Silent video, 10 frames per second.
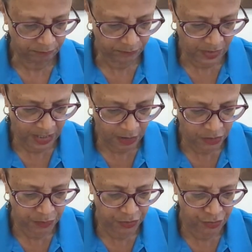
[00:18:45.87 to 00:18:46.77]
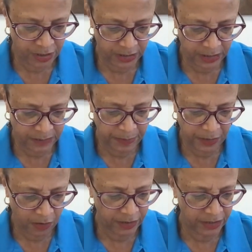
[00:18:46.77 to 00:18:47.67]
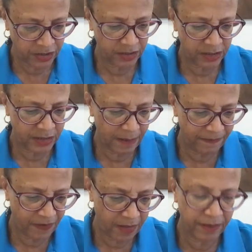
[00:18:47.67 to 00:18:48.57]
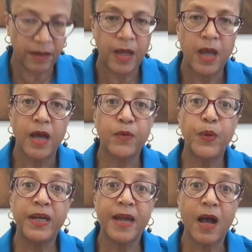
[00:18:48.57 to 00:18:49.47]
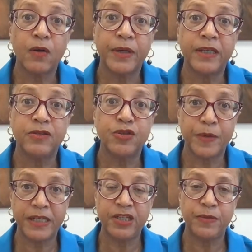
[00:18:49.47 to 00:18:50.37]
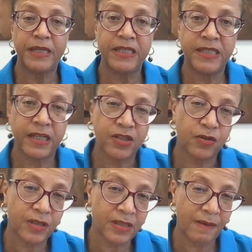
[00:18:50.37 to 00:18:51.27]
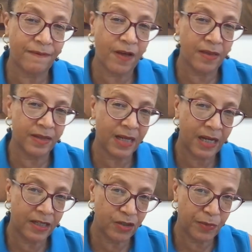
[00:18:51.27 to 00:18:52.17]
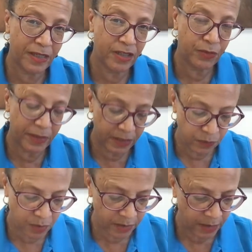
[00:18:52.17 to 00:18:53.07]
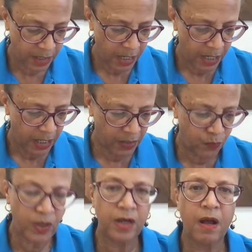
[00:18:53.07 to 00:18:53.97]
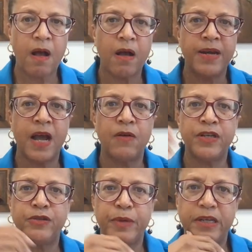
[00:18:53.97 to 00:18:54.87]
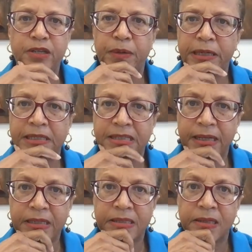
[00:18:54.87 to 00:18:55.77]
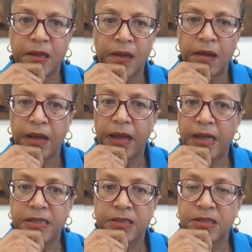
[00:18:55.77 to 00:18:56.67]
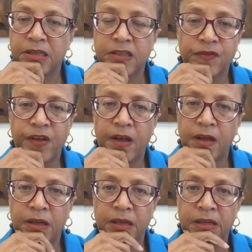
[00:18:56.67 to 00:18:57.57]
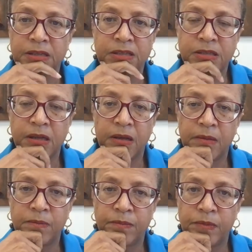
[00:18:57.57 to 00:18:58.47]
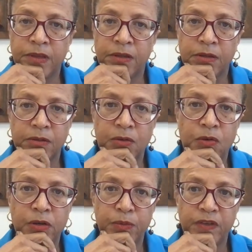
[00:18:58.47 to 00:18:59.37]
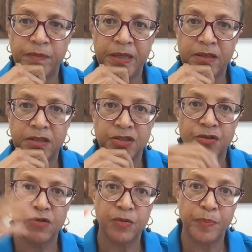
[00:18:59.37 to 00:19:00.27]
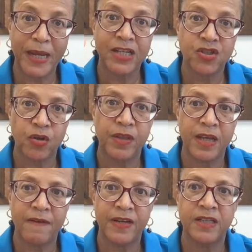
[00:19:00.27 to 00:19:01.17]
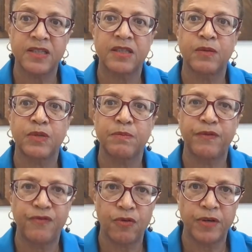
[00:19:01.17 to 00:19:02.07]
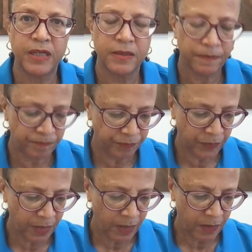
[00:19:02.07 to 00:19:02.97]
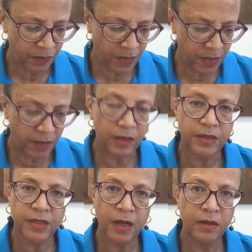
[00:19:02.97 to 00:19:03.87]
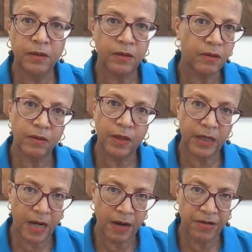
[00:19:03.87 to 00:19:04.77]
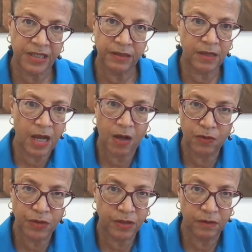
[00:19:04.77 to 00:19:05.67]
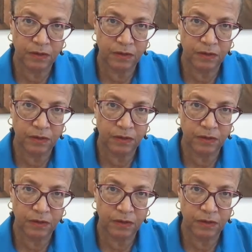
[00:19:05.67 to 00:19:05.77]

the house was treated as belonging to the stepfather. And we're now in 2026. So the stepfather died in 2021, and we are now in 2026. And as far as the court would have been concerned, based on the evidence that was before it, the son inherited the house